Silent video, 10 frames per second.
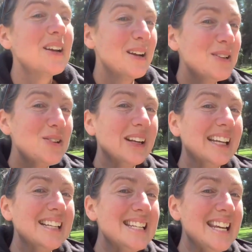
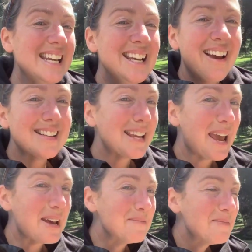drinking tea, as I
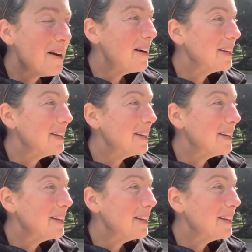am on a